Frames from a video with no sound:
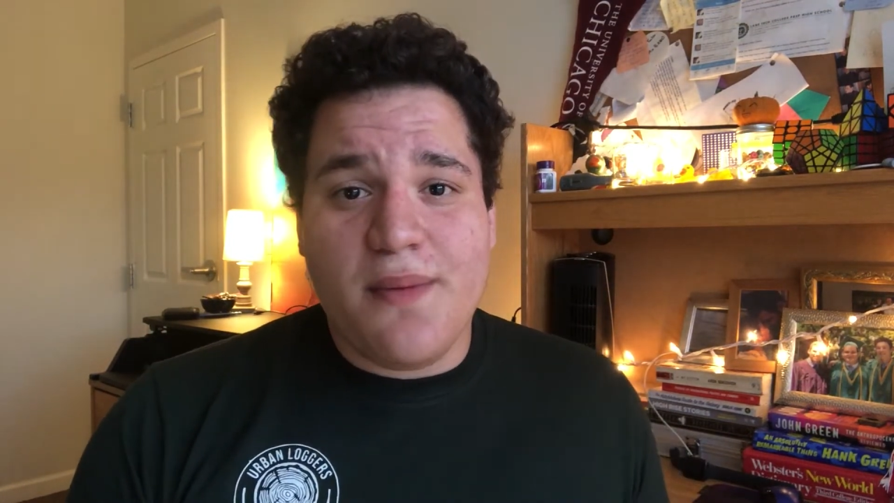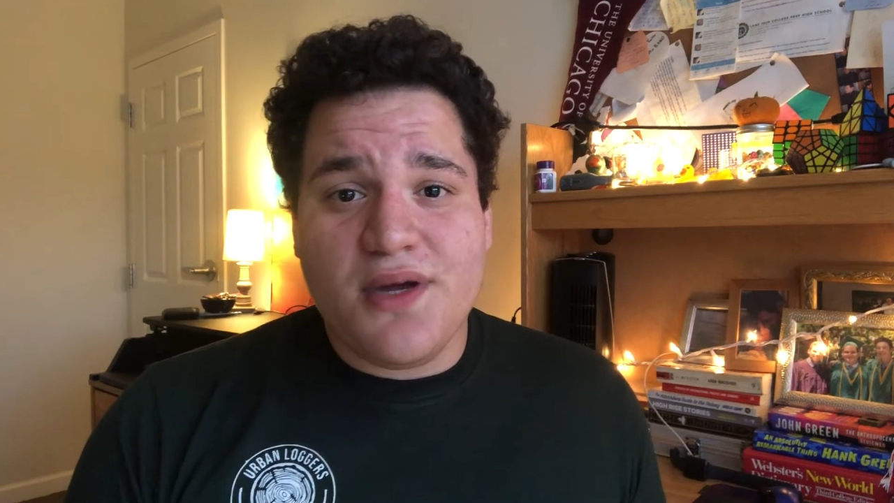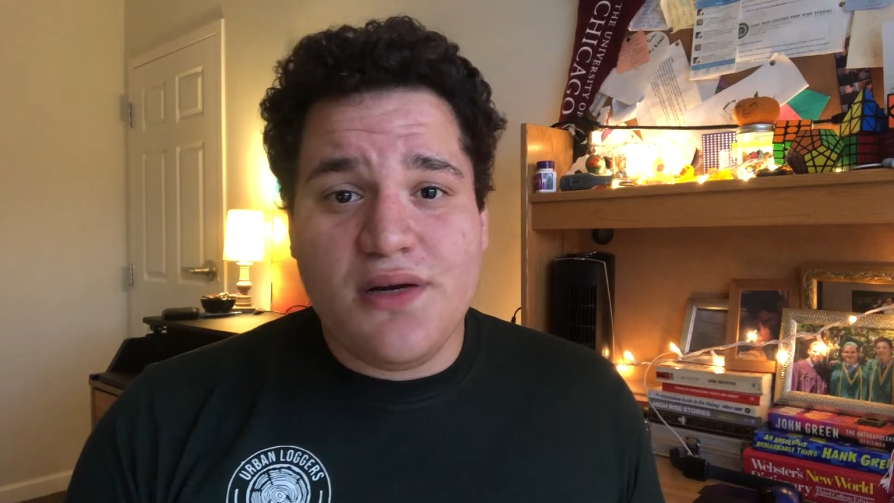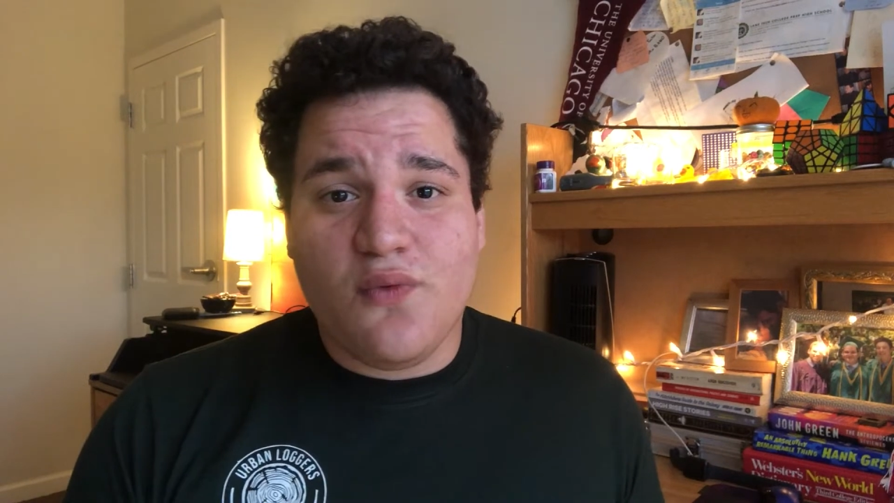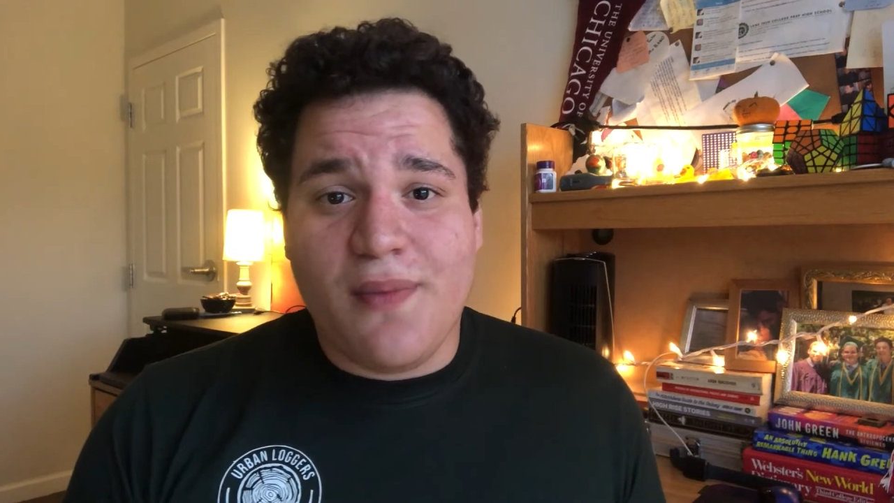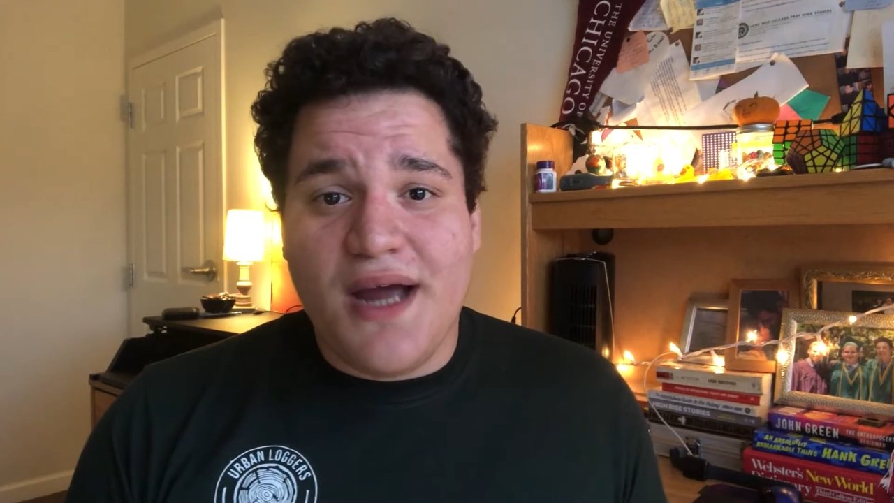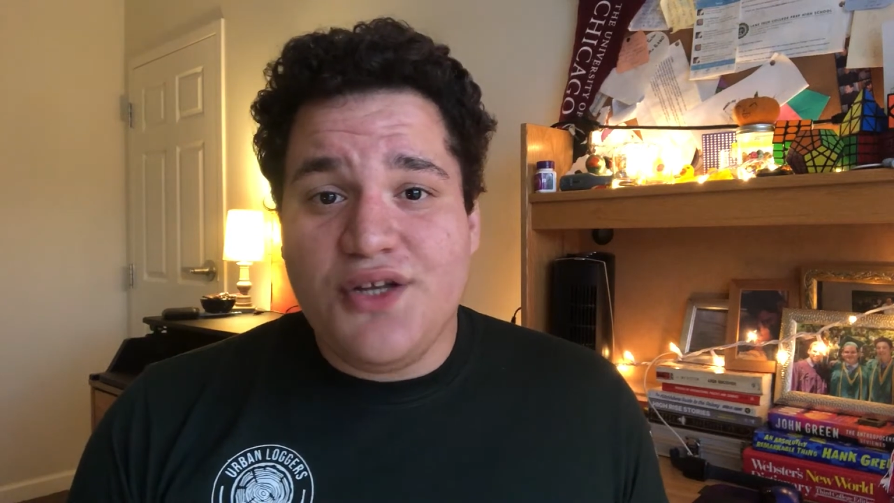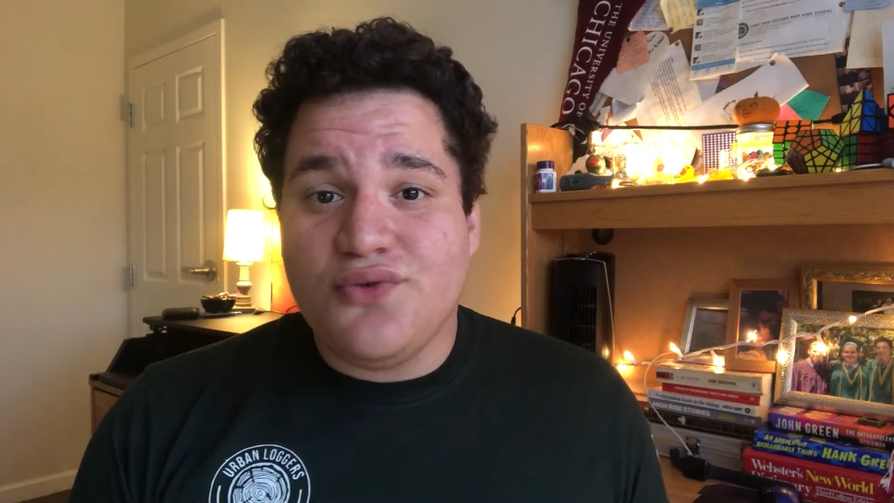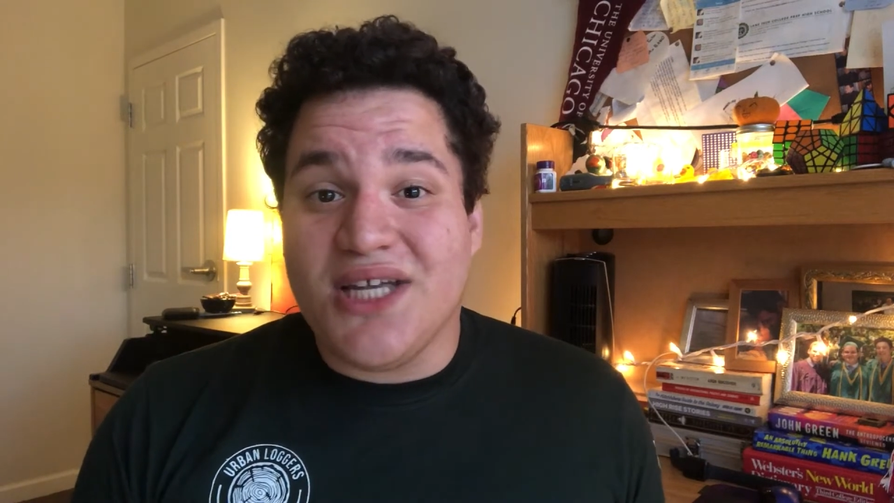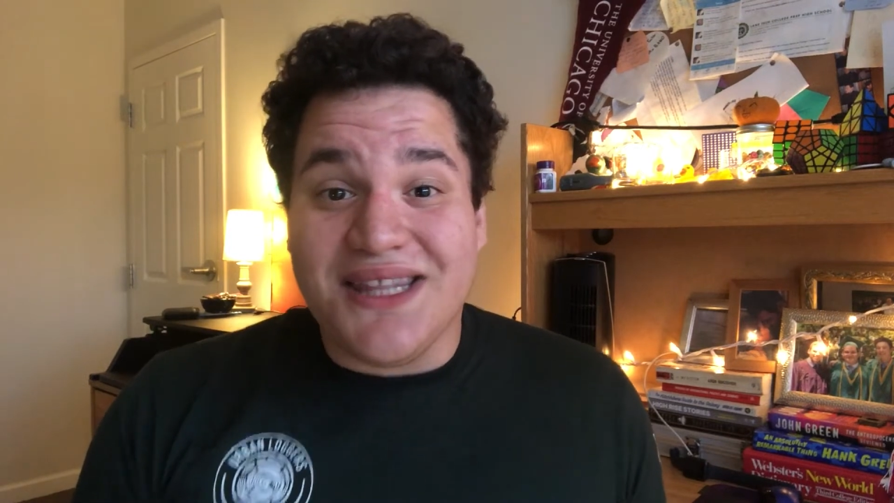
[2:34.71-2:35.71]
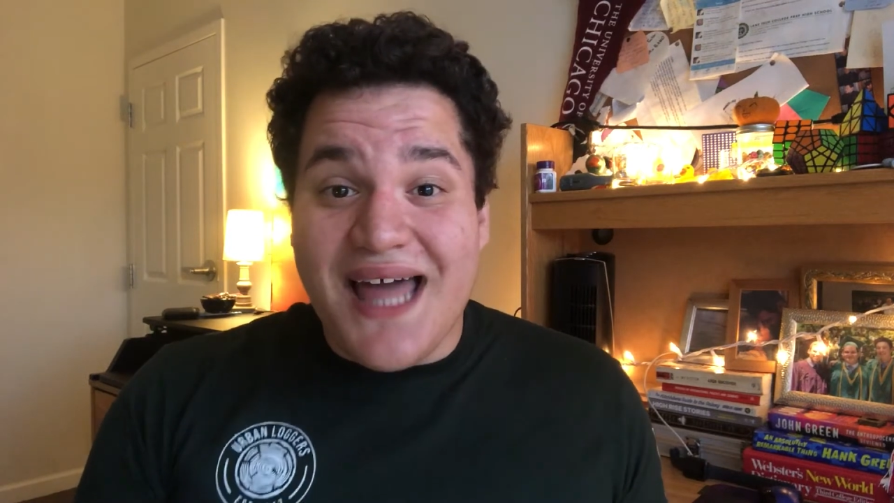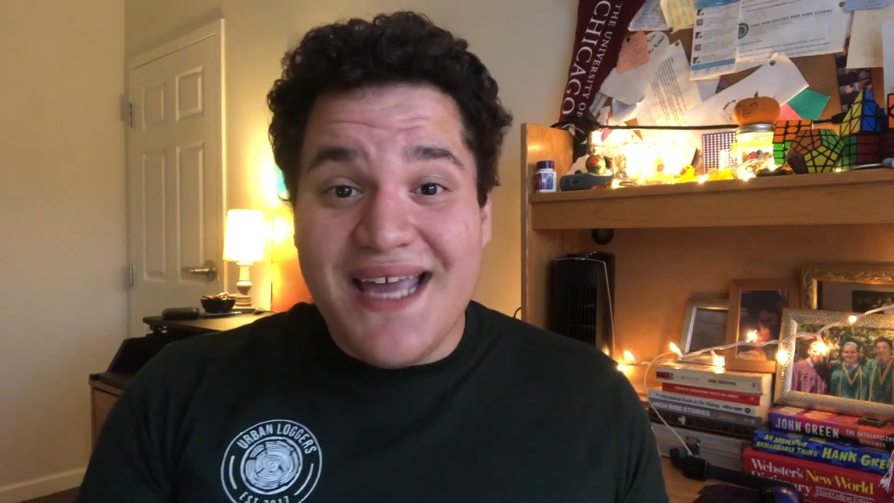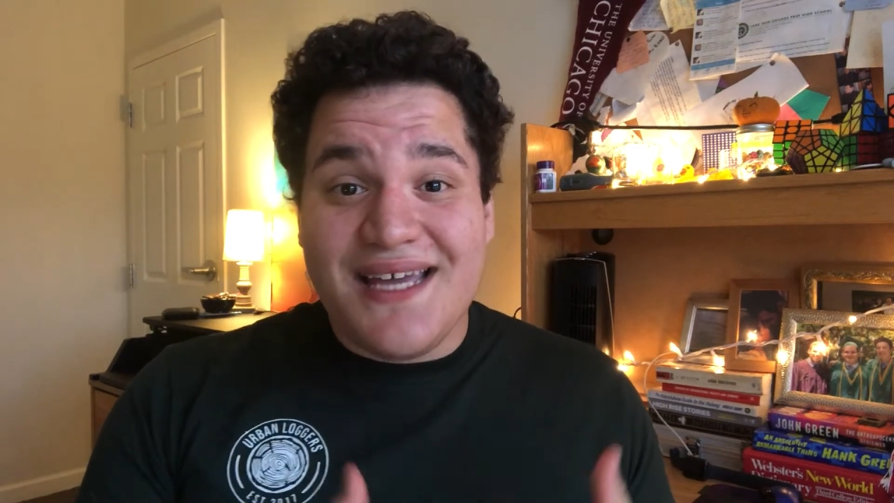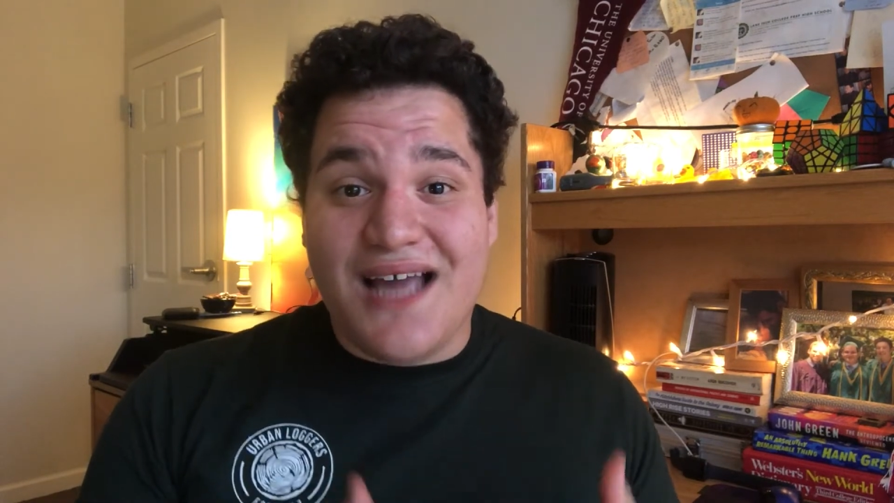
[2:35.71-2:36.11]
I'm gonna remind you to like,